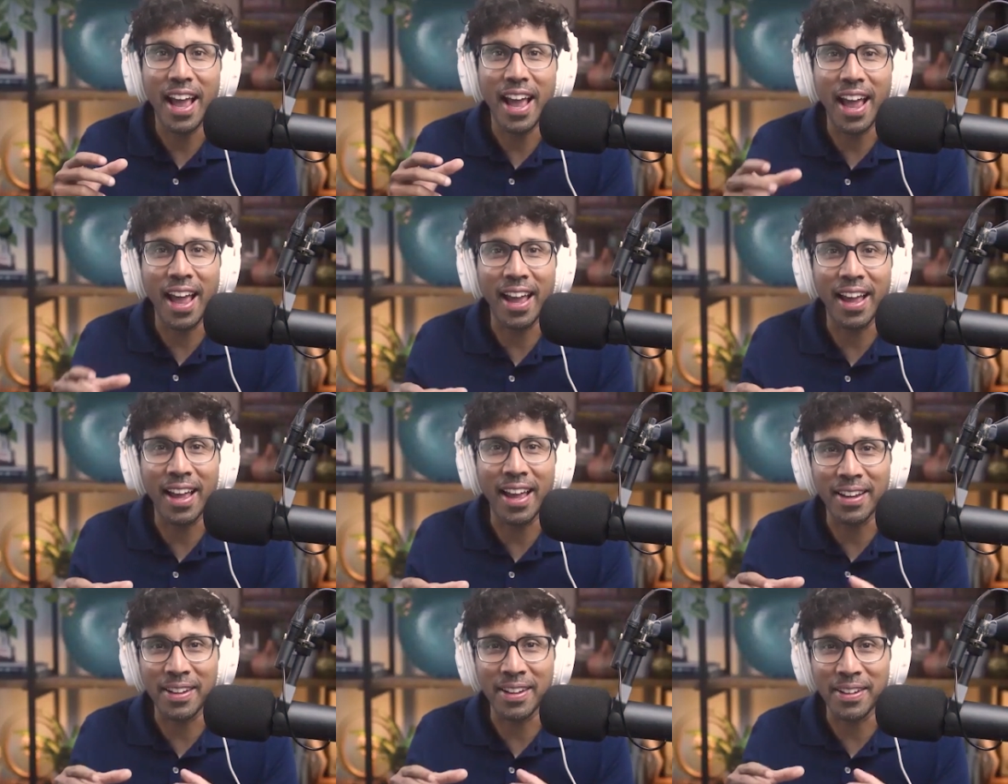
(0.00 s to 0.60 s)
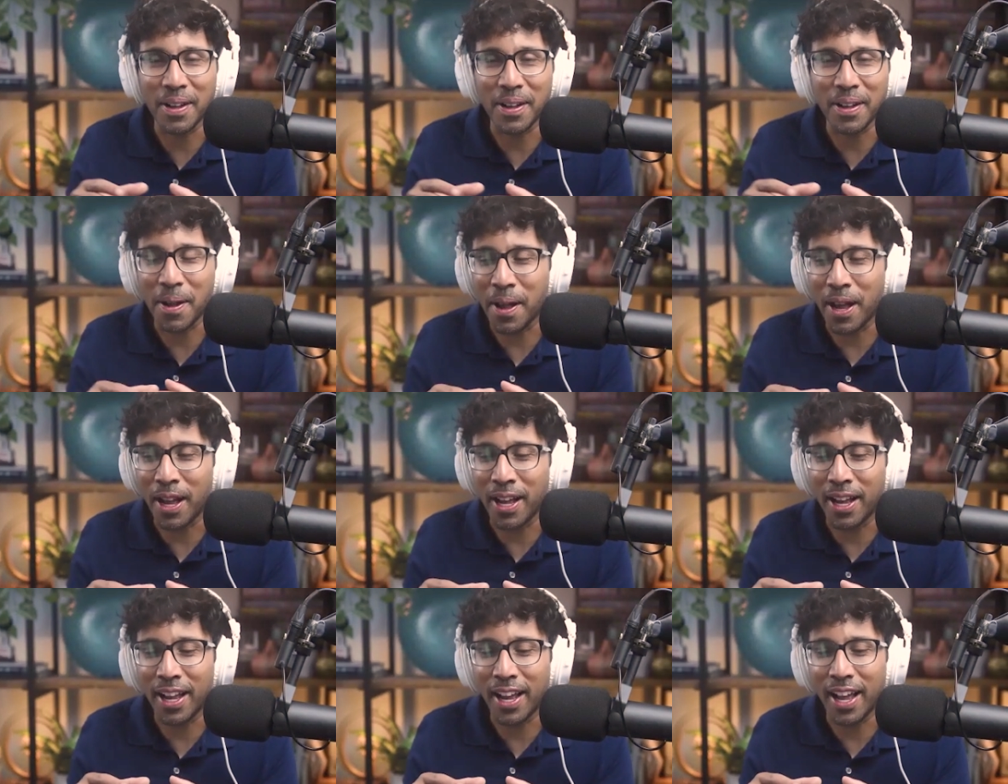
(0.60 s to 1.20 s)
And
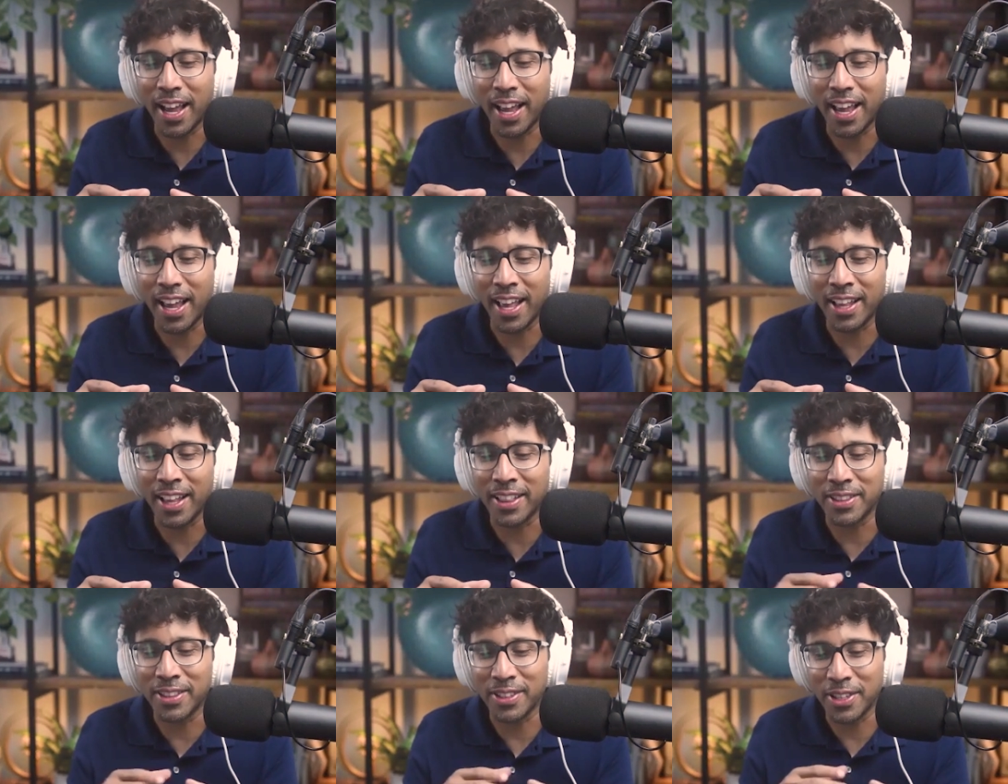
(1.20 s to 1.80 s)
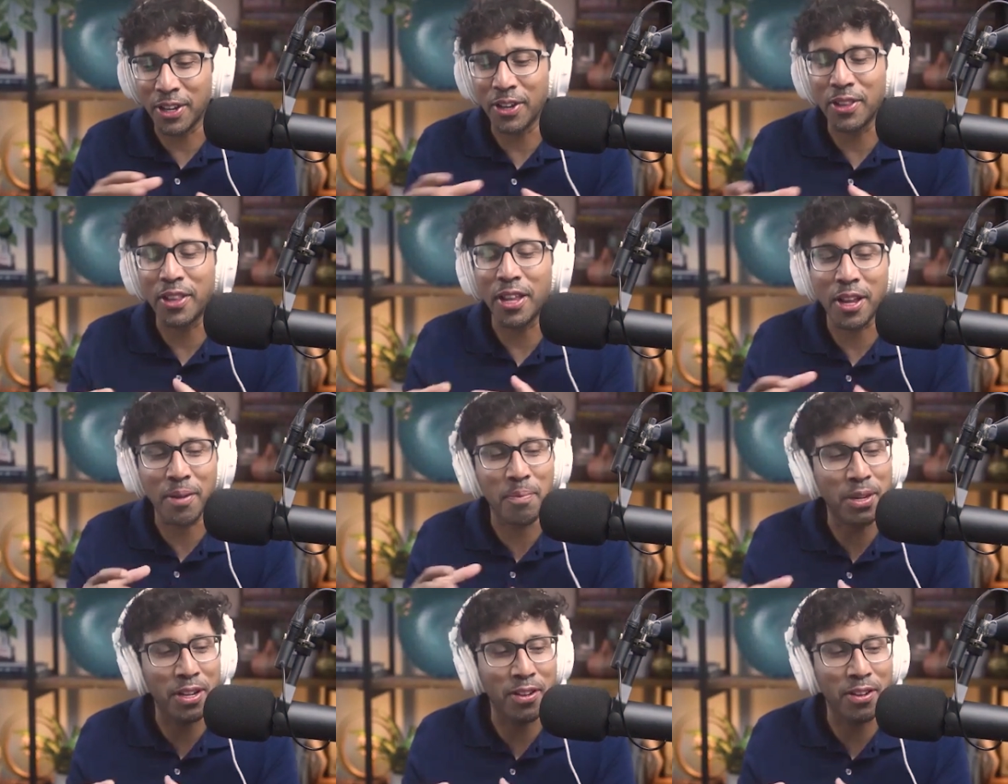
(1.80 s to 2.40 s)
uh and they
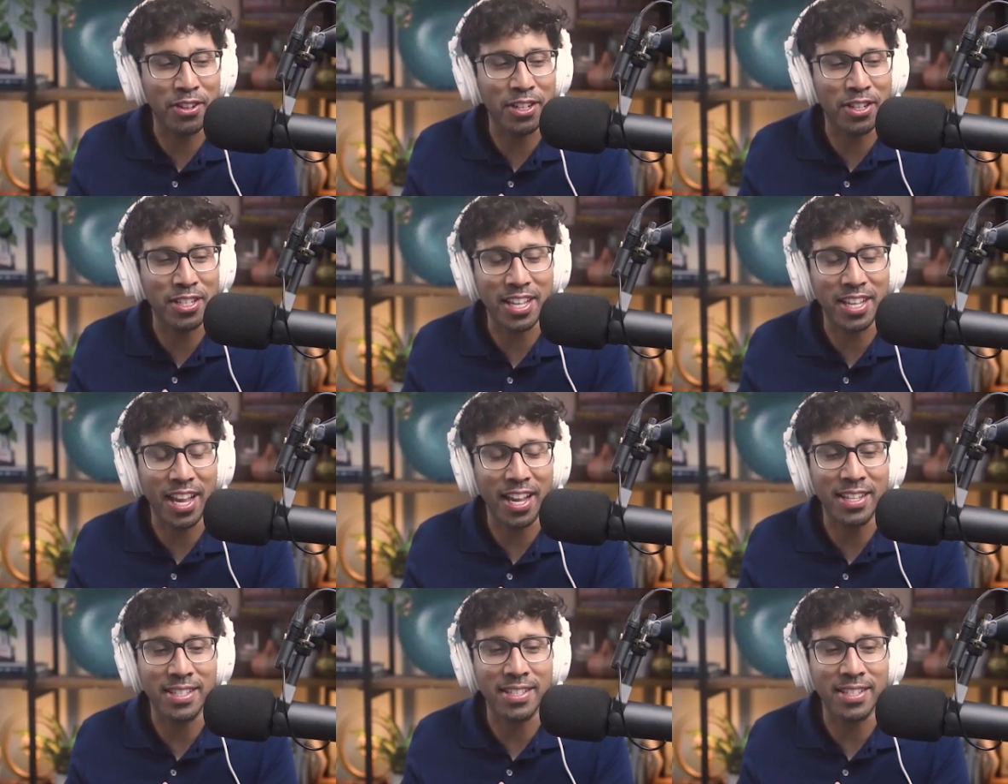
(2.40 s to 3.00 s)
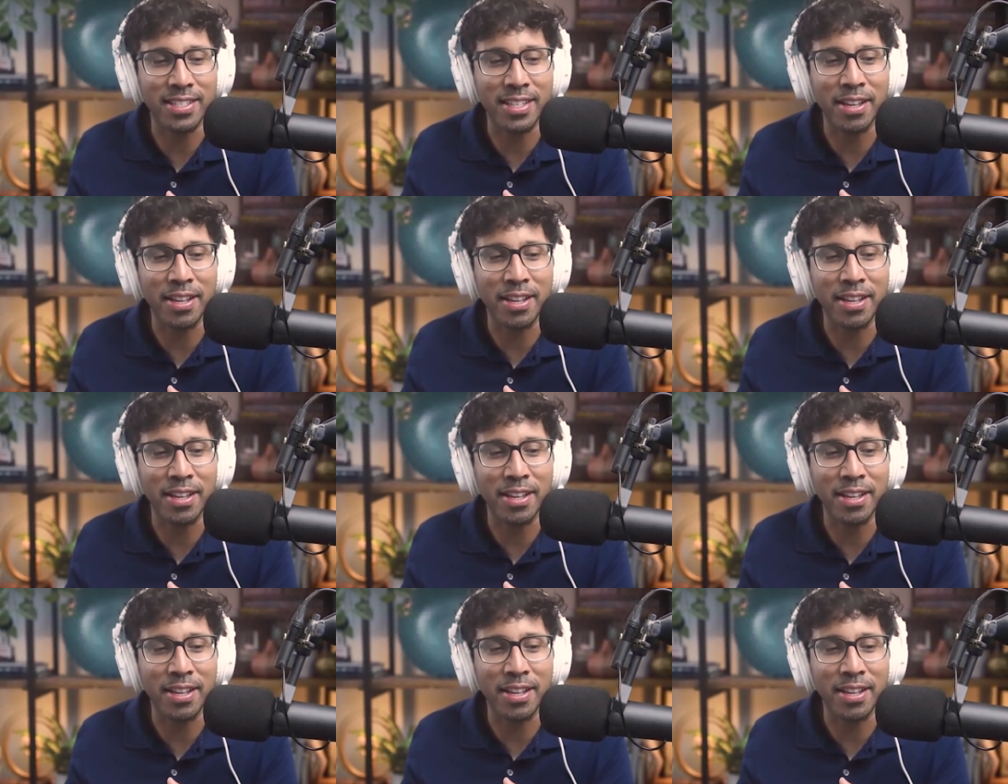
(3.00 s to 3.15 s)
come in different sizes.